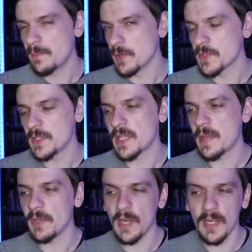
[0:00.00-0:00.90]
Most of the
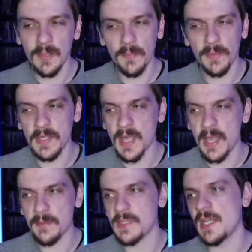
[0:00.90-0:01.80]
time you're going to end up with these
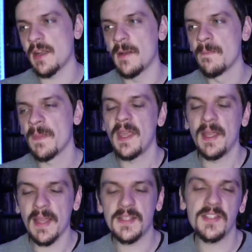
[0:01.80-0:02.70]
items here,
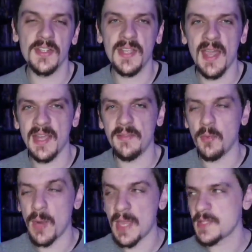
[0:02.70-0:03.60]
and that's just kind of a
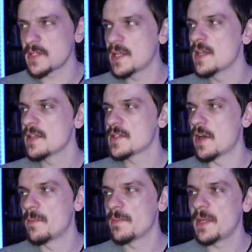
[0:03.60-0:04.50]
waste.
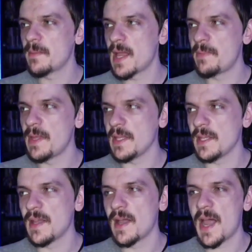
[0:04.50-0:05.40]
So in my
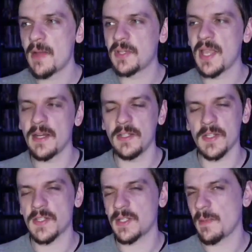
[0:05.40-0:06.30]
opinion, I would kind of
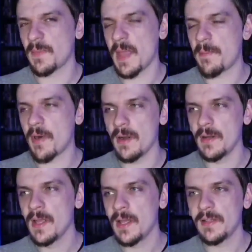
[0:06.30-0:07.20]
just skip that part,
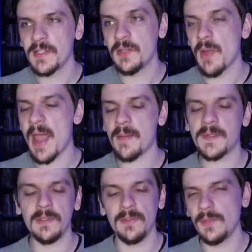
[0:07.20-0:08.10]
unless you
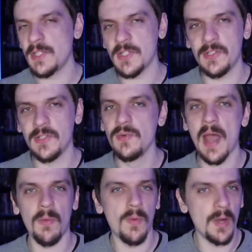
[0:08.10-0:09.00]
absolutely just do
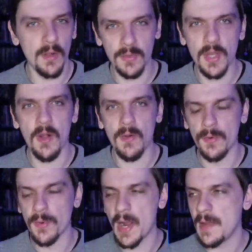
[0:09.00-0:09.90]
not want Hotaru,
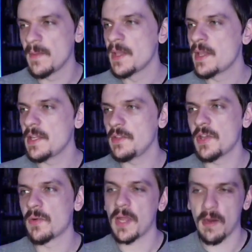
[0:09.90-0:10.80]
right? And you
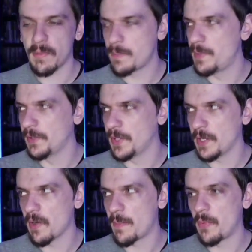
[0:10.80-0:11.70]
don't care about building
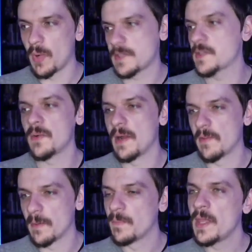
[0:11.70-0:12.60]
her up
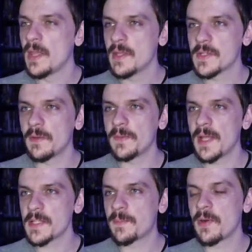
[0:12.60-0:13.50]
whatsoever. So
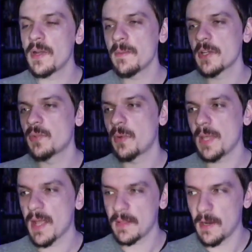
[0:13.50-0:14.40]
that's pretty much what we
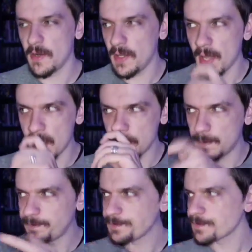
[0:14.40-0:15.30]
got there, you guys.
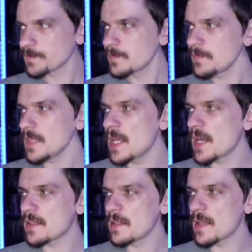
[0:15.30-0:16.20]
And
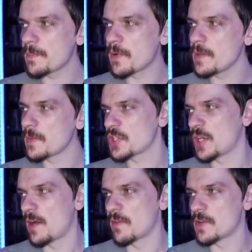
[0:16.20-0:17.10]
I think that pretty much
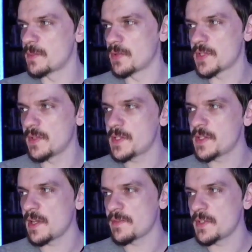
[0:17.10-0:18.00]
covers most of this stuff.